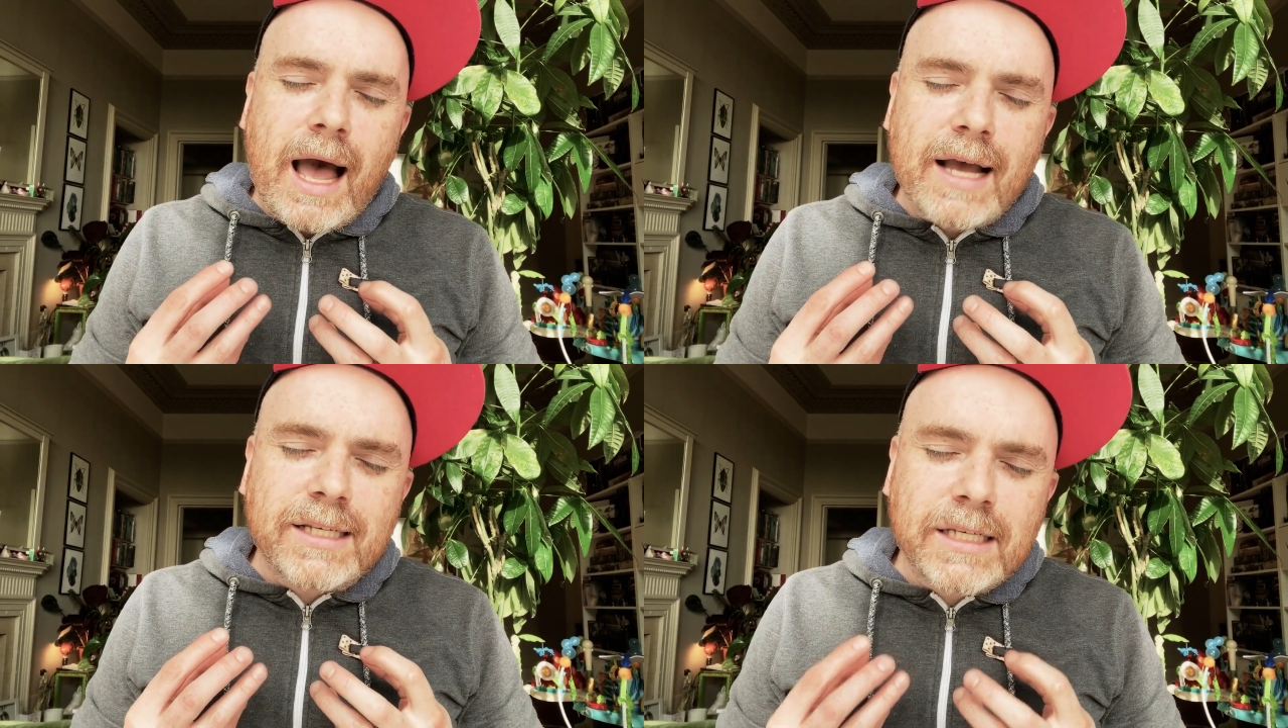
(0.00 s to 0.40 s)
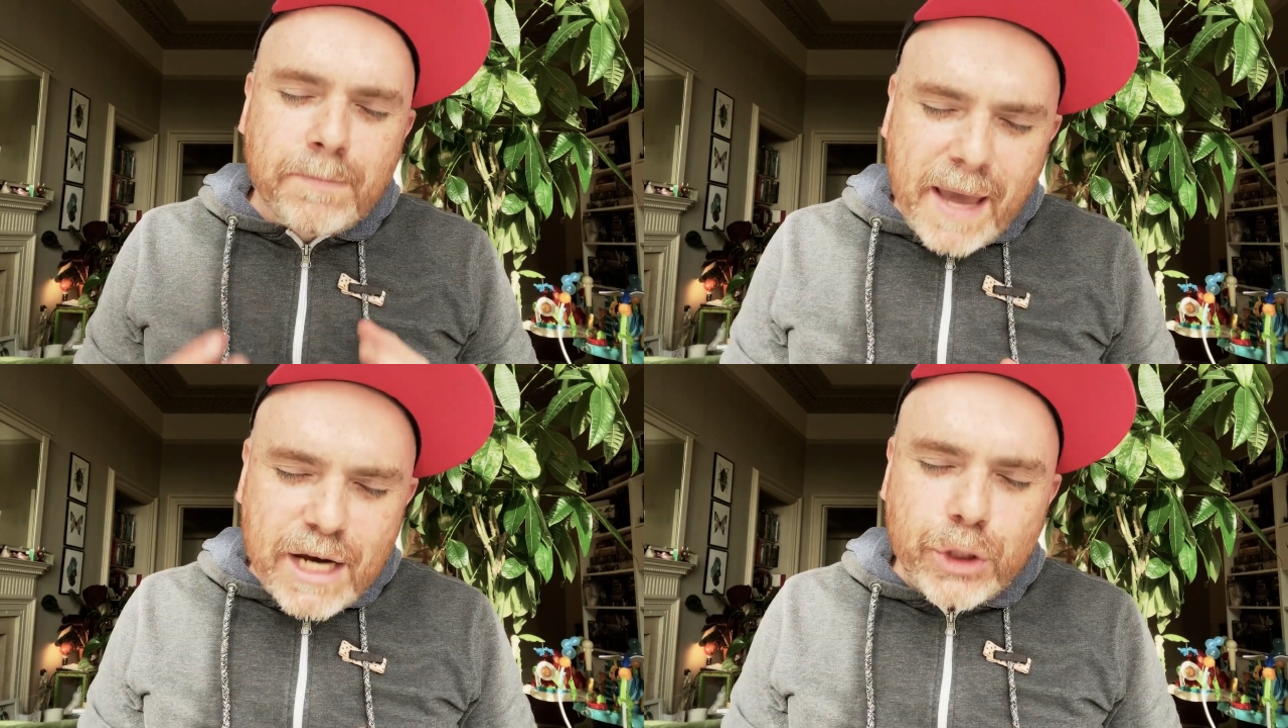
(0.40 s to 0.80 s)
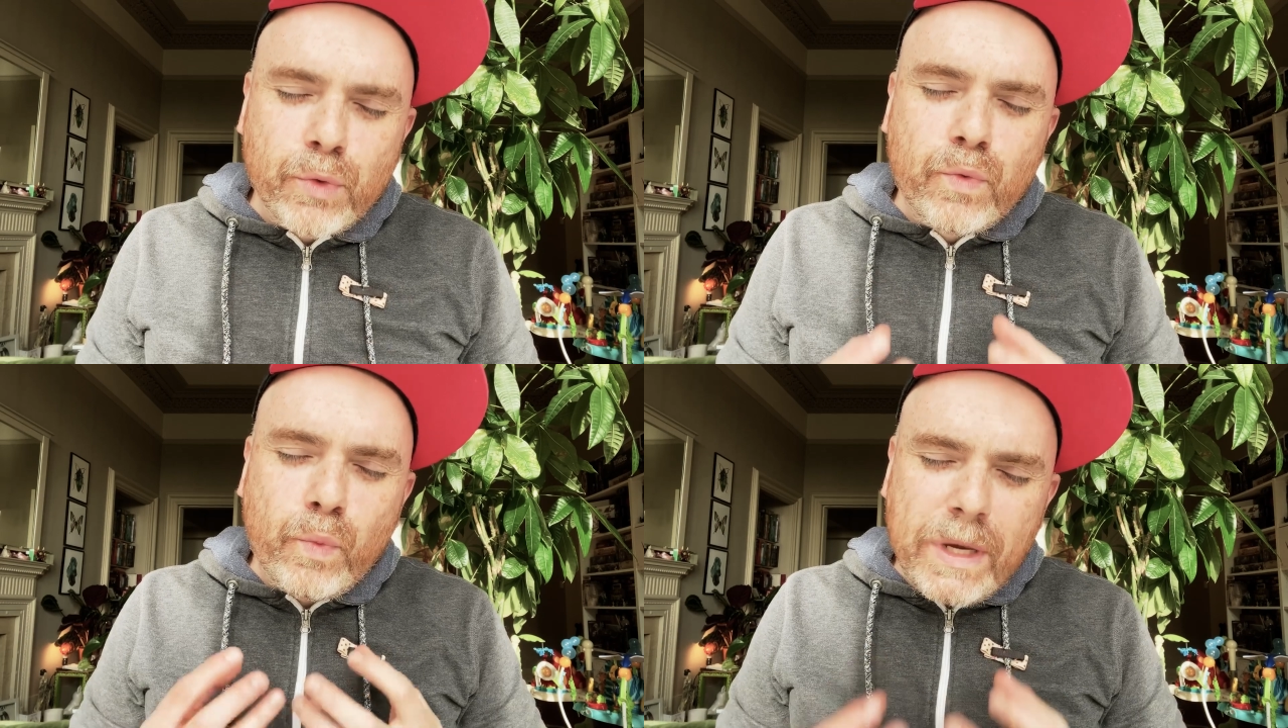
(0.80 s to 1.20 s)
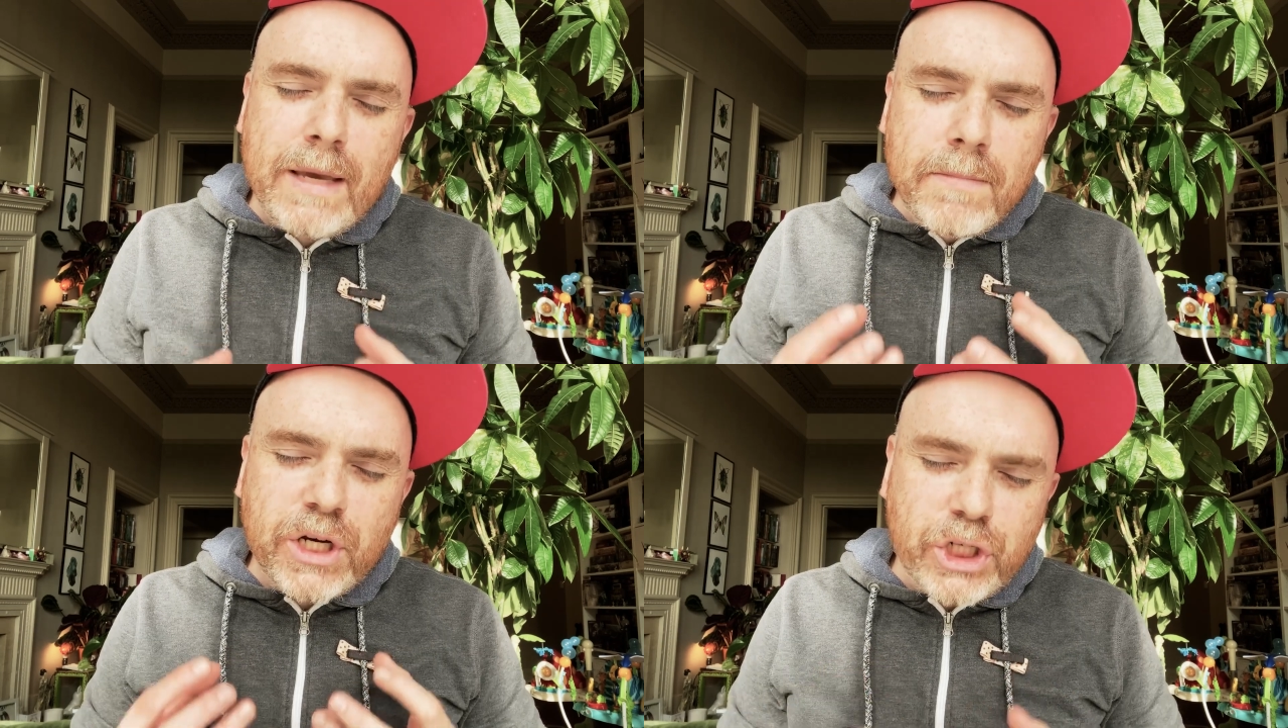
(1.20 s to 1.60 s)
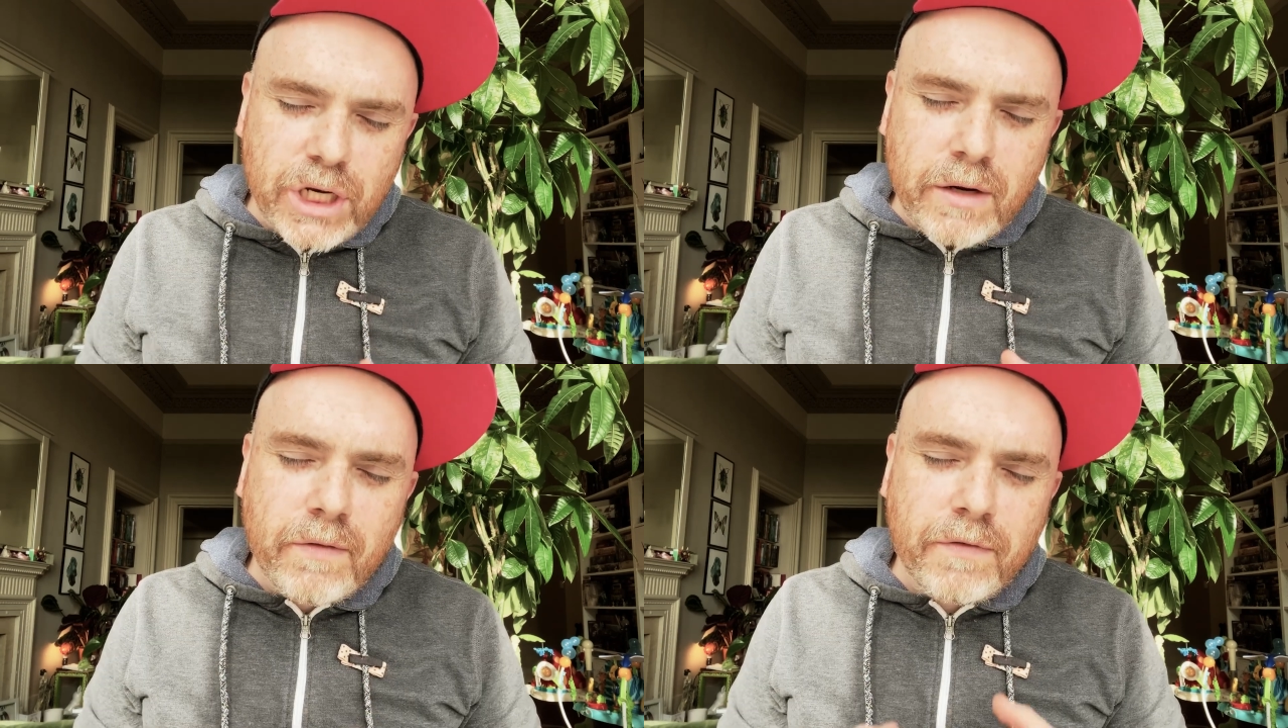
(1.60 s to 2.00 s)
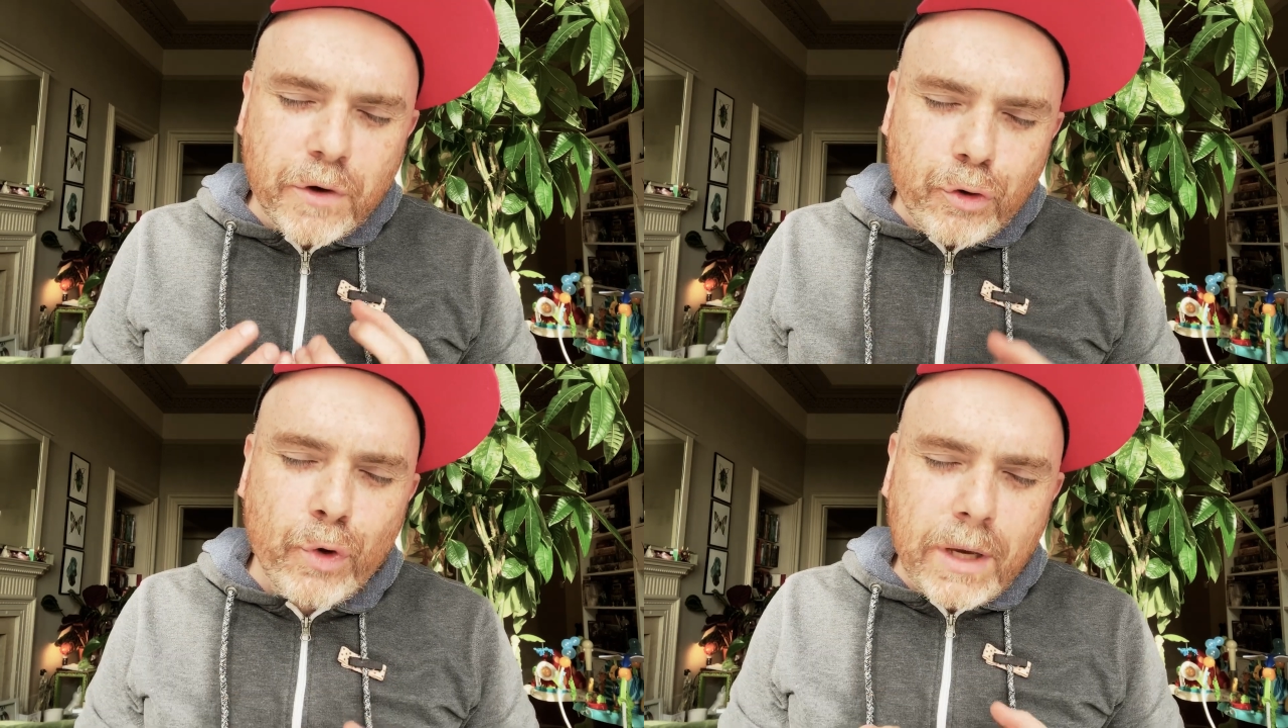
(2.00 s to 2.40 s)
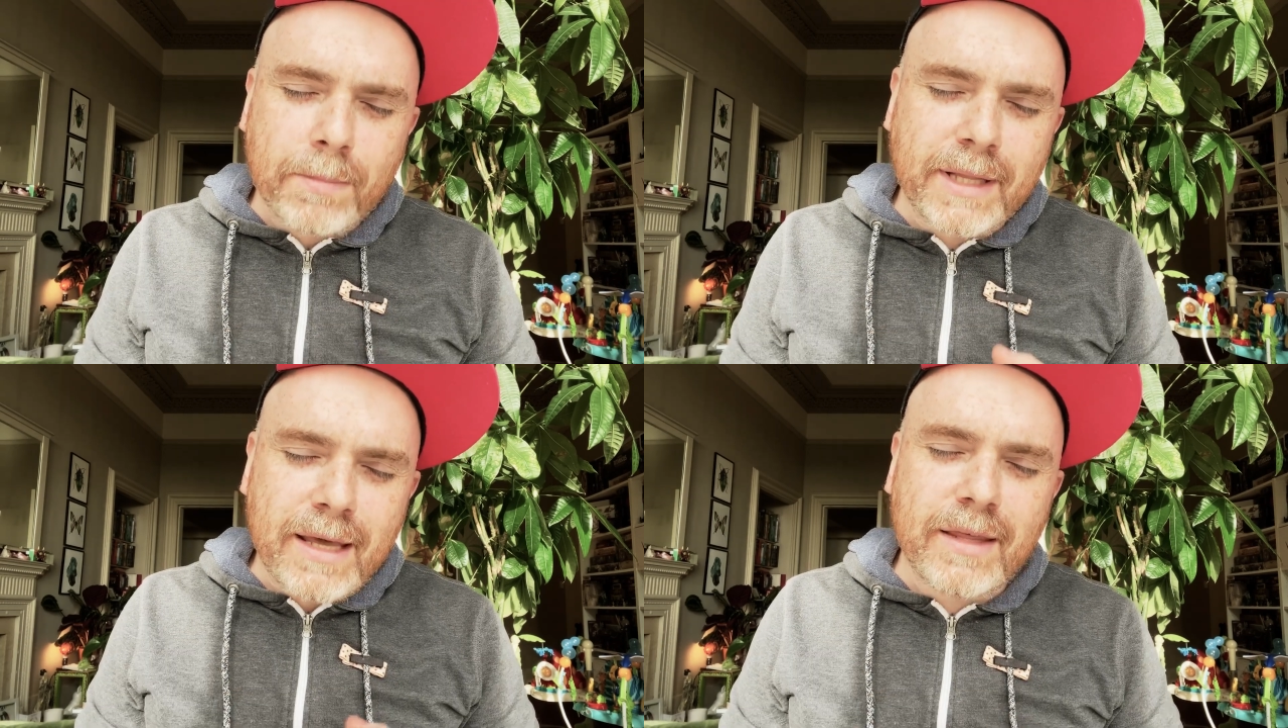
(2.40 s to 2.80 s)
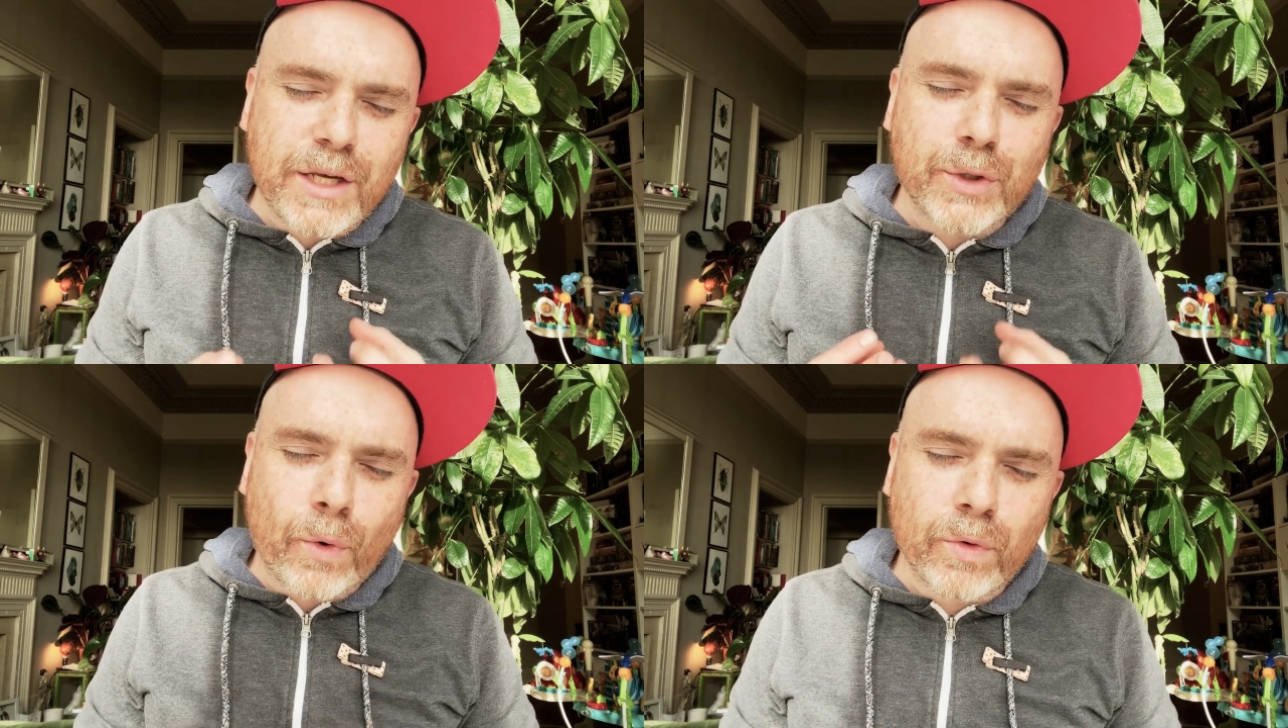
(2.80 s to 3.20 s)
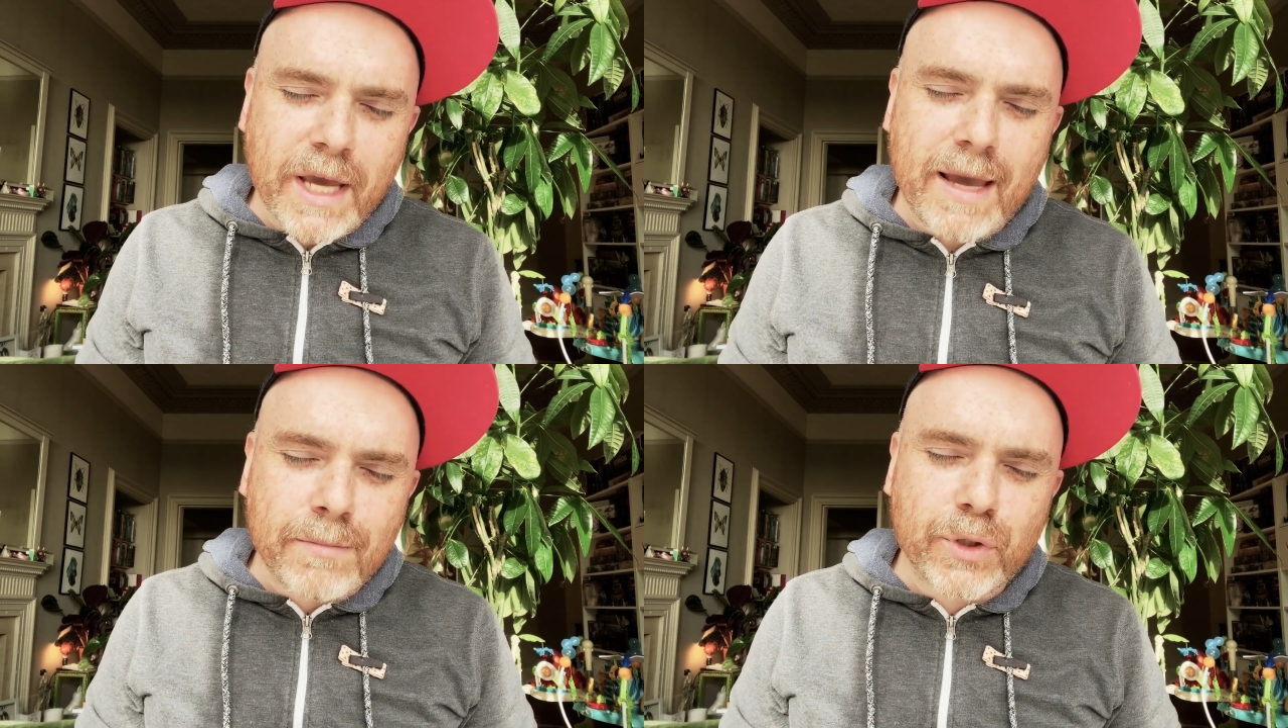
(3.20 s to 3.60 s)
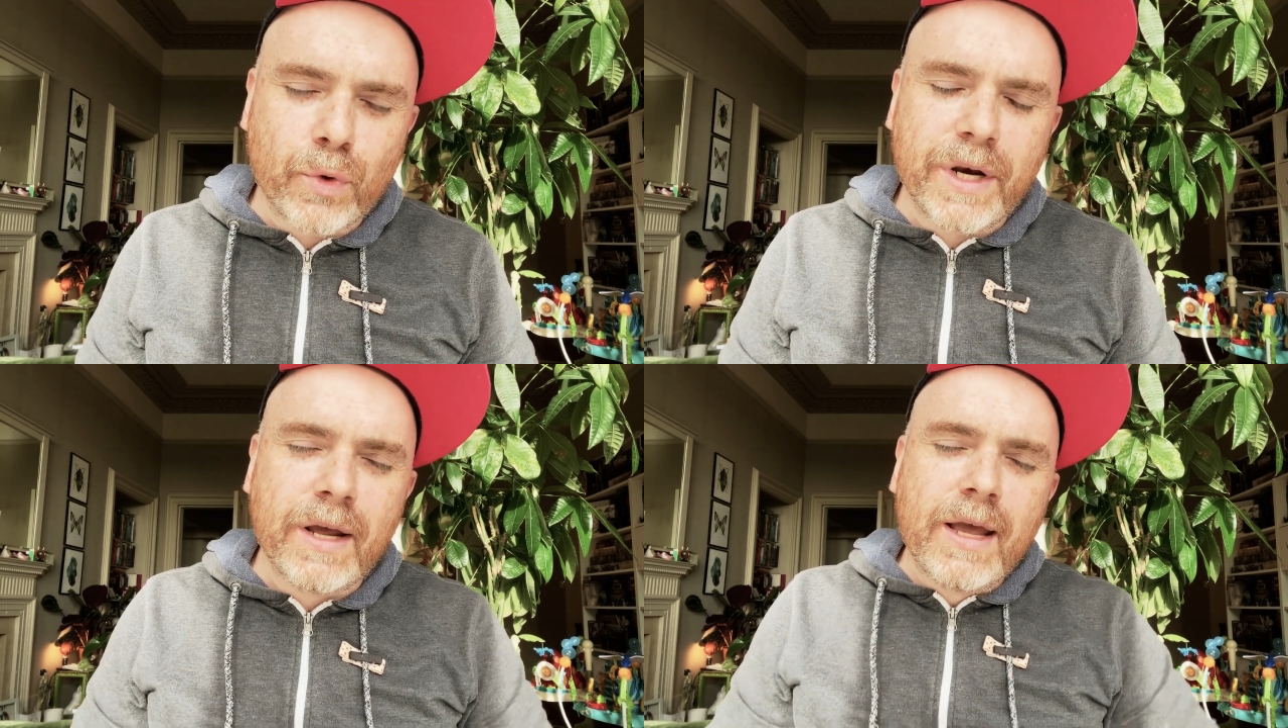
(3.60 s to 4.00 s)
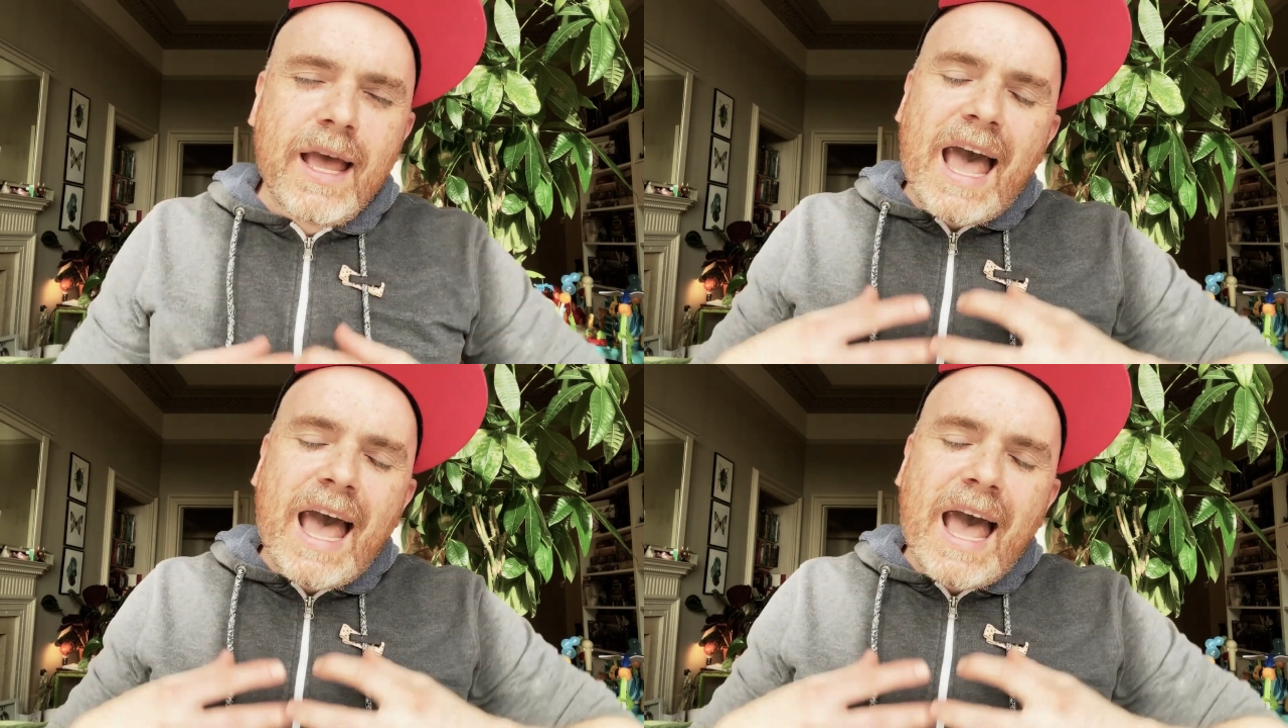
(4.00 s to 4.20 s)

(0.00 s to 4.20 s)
a special wee machine for you to play these old games on,